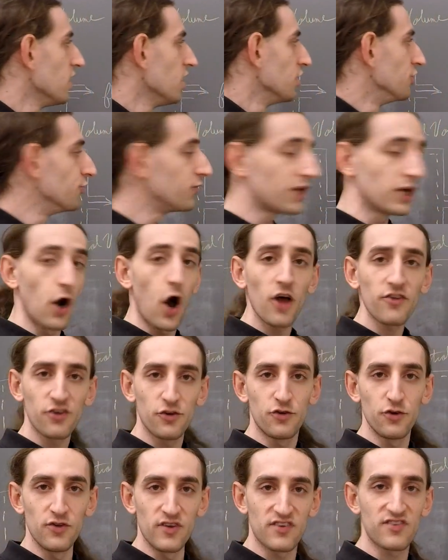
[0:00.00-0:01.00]
You can
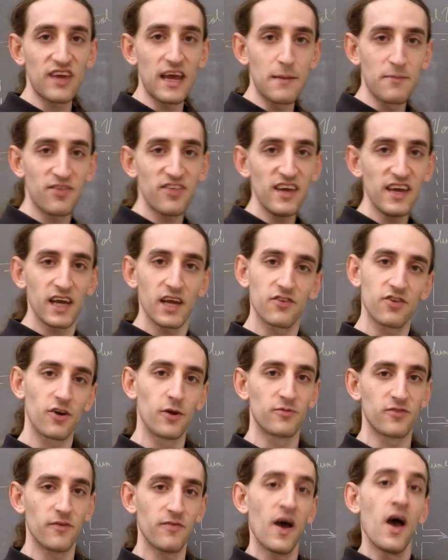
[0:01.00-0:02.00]
also do the same thing in
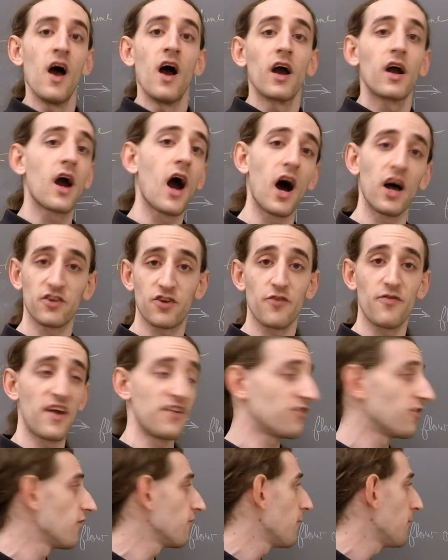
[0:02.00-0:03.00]
terms of
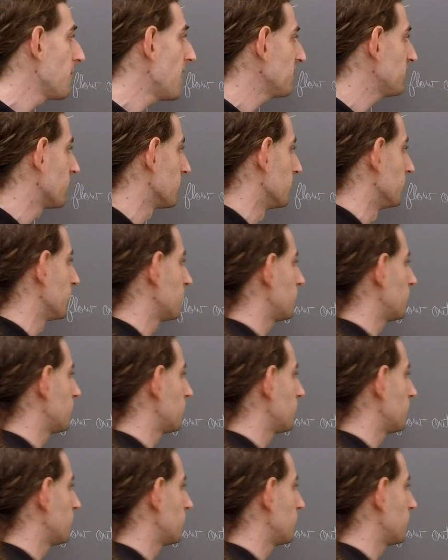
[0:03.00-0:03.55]
conservation of momentum.